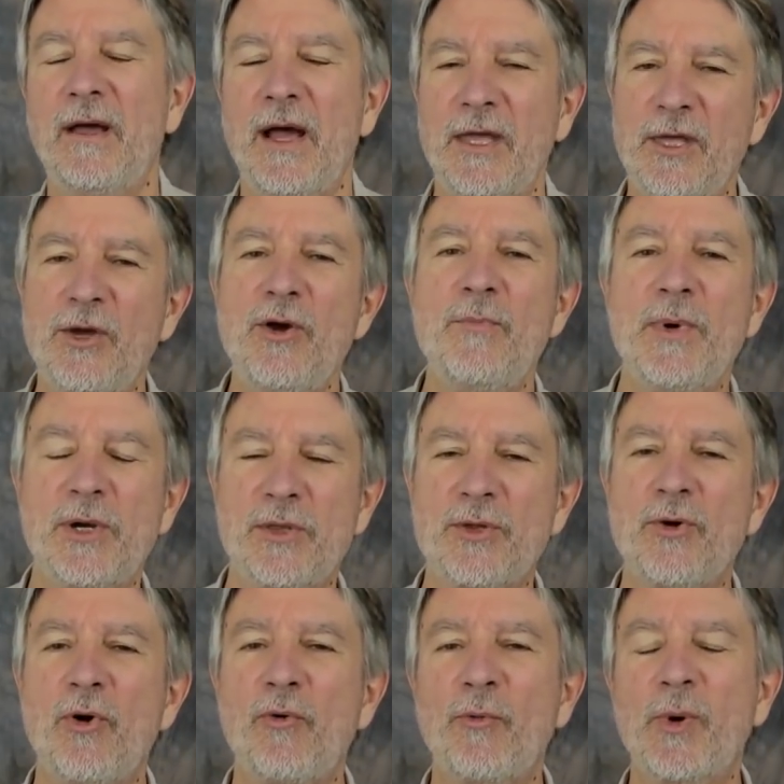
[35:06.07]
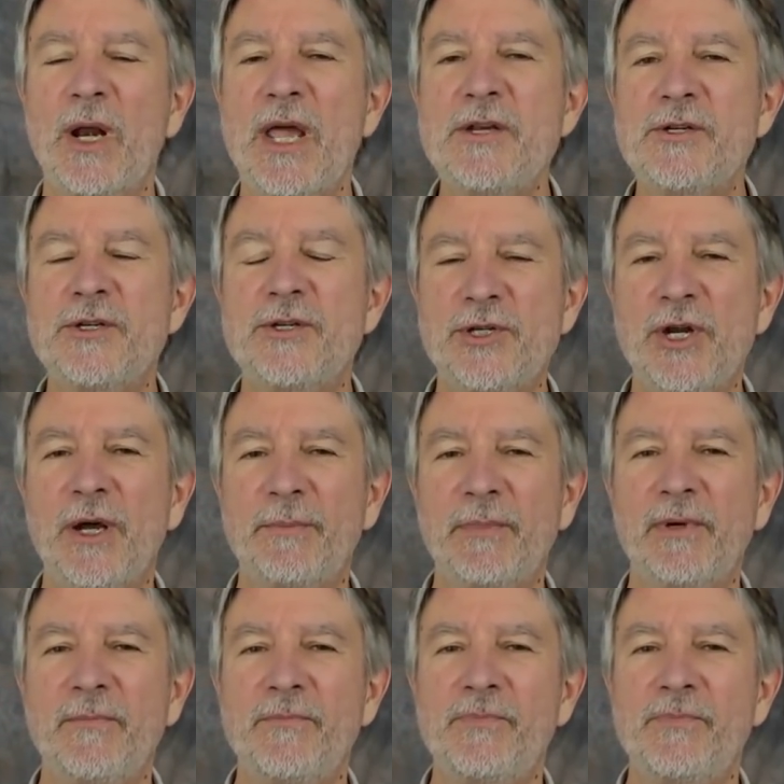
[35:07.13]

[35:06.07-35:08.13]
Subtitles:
a human-soul relationship.